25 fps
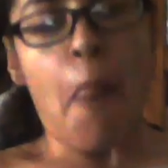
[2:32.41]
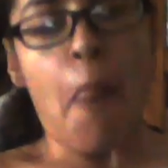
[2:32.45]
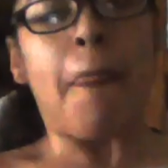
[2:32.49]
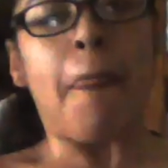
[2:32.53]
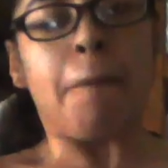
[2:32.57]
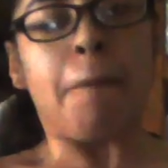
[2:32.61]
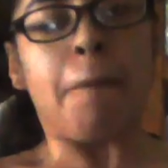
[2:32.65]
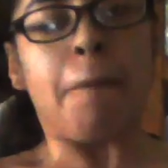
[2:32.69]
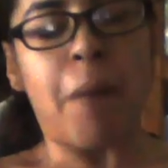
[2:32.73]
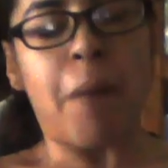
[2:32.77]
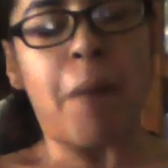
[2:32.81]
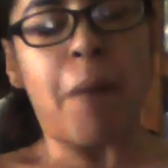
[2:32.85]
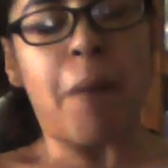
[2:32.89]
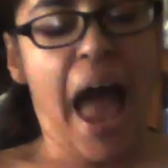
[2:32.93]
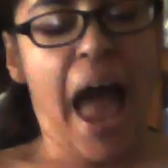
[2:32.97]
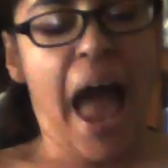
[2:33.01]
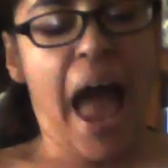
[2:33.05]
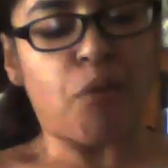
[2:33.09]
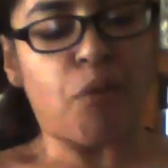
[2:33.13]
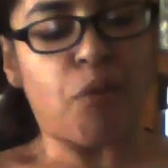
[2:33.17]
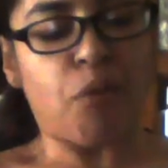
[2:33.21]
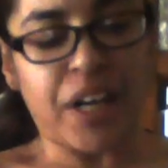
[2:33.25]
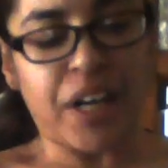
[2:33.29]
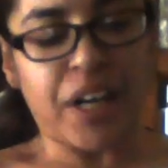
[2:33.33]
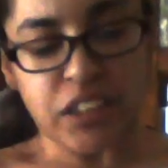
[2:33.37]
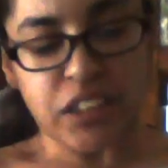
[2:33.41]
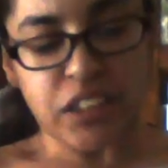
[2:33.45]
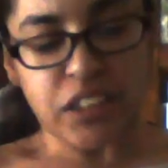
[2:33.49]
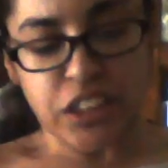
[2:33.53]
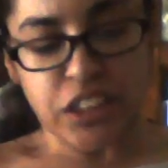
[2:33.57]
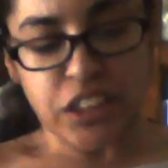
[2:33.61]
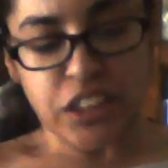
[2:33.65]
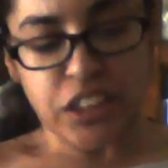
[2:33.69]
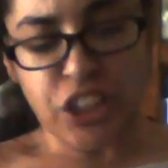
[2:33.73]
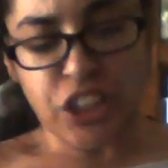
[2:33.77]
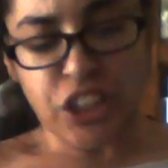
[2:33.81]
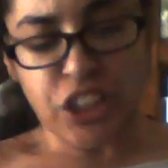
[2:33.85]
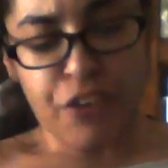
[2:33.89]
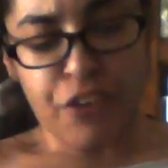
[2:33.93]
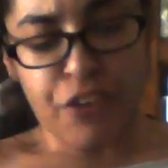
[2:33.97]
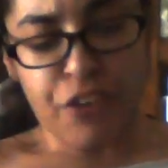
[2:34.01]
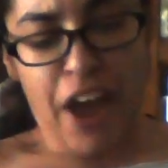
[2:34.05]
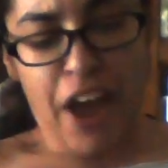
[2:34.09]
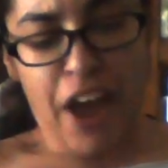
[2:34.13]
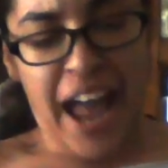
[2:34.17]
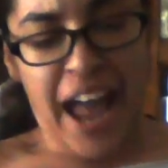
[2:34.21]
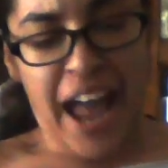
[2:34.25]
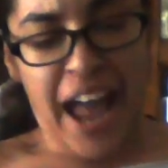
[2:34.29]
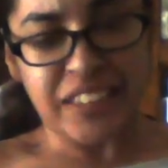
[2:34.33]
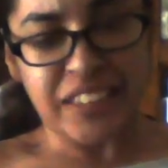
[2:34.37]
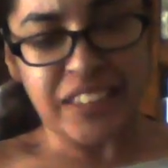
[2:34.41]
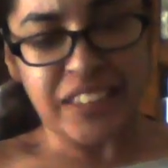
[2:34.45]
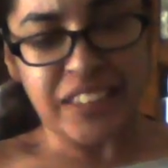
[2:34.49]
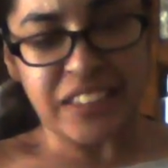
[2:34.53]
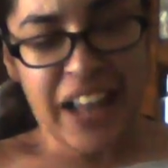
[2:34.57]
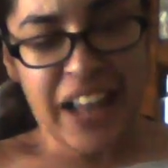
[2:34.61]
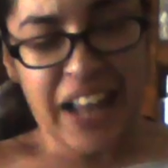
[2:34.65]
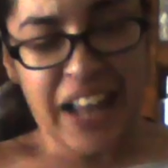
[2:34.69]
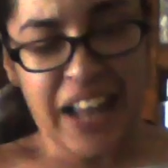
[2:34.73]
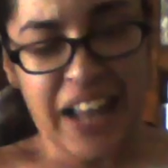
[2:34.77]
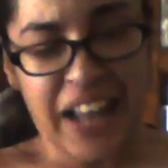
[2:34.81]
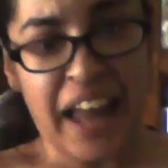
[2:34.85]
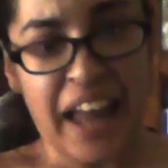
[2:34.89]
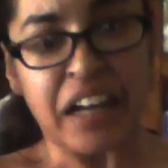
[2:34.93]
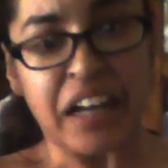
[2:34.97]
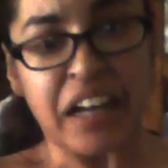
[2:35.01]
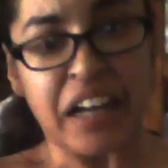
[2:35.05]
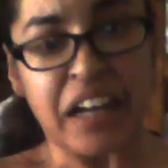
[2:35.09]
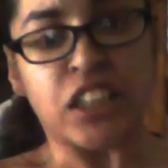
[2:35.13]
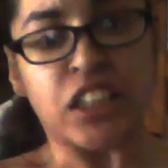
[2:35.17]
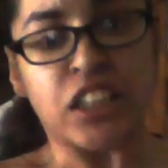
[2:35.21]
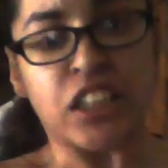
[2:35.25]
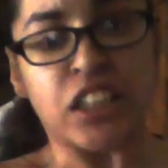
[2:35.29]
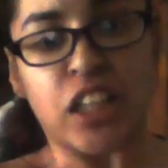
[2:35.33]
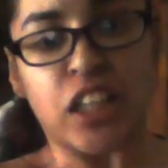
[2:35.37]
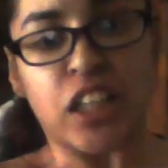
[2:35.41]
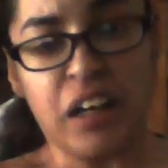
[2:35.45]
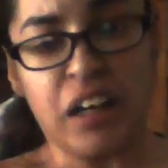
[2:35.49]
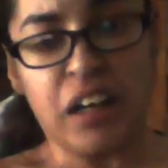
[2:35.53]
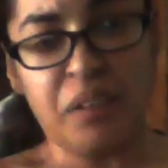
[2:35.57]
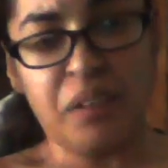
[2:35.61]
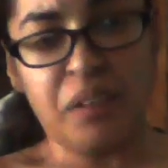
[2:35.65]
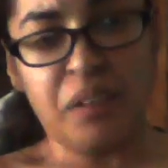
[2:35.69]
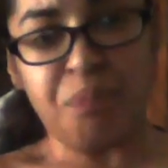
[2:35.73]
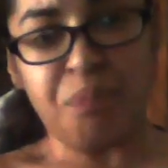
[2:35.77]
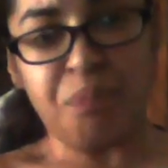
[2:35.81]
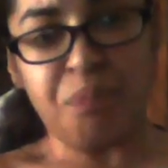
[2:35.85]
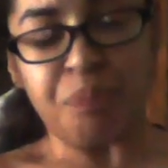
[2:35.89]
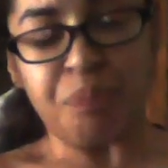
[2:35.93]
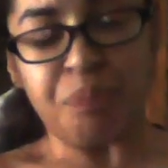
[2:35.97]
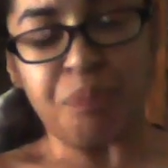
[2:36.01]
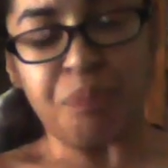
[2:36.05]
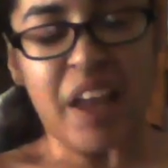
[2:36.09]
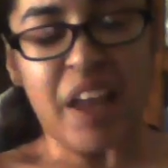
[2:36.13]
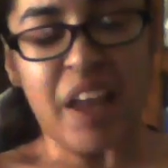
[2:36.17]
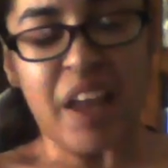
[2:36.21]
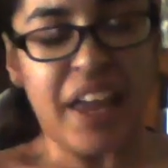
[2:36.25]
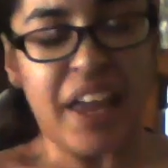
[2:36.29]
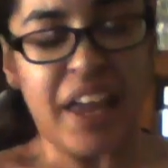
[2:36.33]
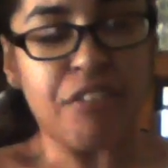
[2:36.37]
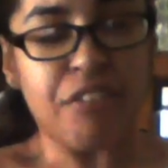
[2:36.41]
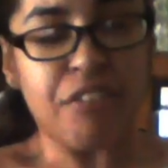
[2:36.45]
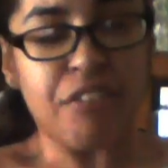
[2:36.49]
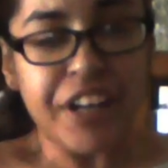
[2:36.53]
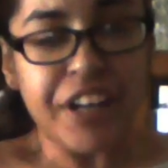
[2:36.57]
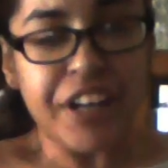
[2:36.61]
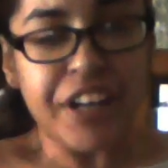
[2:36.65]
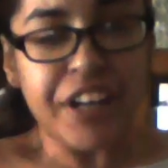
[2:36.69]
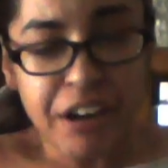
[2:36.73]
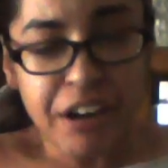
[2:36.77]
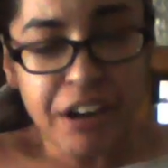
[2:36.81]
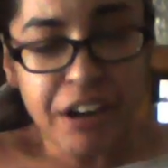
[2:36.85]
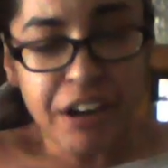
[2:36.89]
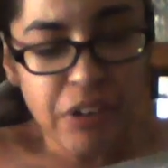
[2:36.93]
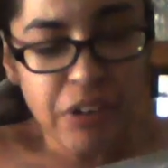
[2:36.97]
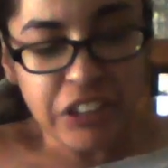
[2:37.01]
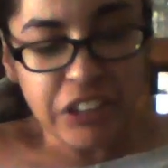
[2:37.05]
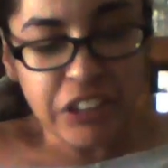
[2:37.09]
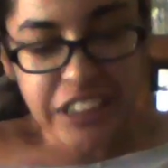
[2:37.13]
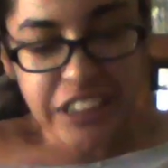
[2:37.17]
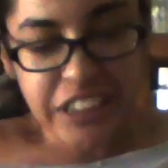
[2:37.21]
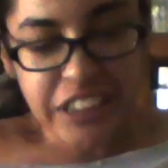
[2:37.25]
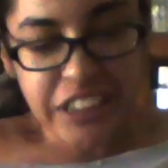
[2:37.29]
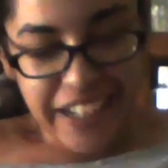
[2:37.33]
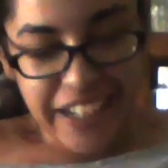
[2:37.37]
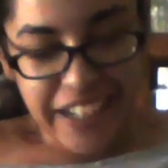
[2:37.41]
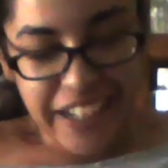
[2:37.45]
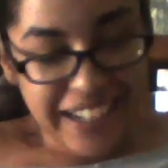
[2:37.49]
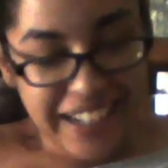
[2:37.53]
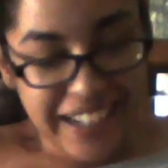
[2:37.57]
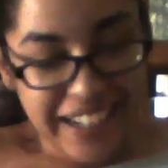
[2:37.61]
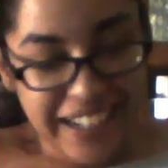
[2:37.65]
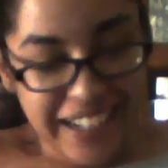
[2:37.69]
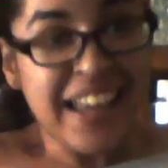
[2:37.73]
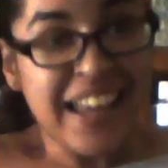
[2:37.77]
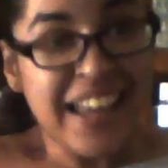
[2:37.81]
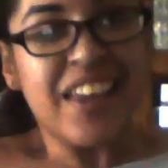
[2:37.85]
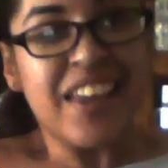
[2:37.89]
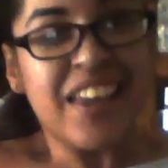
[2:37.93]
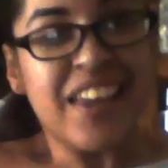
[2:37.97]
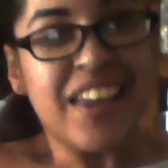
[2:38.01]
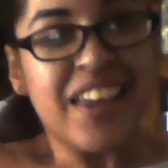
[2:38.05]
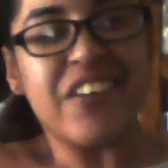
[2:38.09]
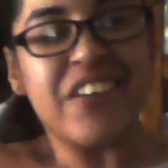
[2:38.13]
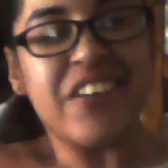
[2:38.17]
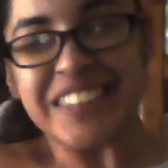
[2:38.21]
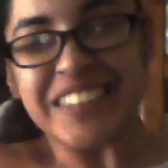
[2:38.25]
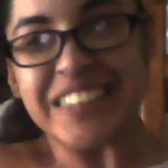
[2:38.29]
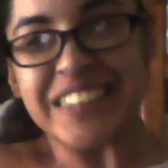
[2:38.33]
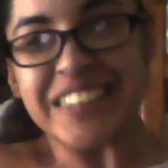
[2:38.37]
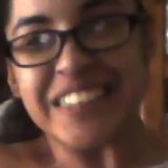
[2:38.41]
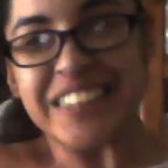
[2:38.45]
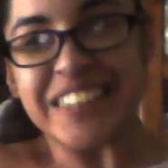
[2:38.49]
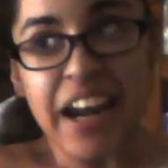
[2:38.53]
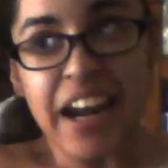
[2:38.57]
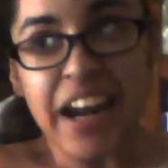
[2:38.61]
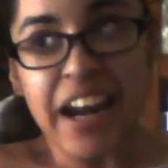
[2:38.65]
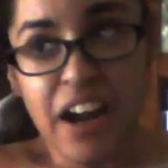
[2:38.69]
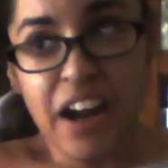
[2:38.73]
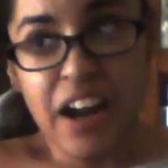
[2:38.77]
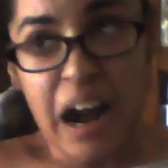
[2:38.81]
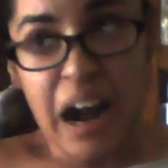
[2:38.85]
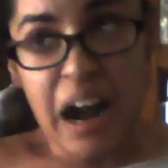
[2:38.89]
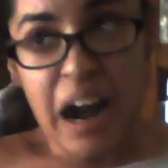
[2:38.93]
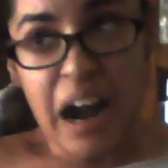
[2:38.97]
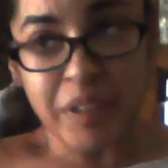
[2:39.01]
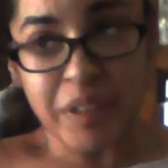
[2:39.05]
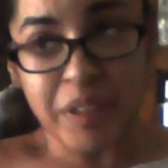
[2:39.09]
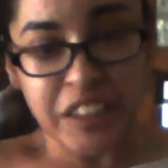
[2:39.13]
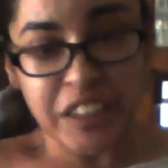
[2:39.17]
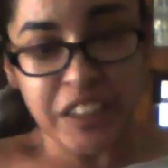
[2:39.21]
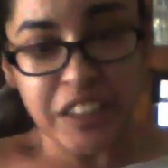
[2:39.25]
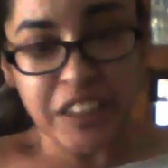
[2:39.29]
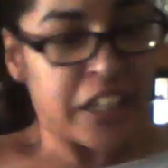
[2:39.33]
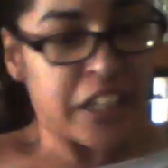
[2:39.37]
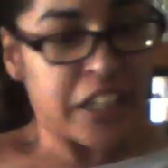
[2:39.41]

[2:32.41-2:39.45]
But I wanted to show you guys that even in a wheelchair, you can tailor garments.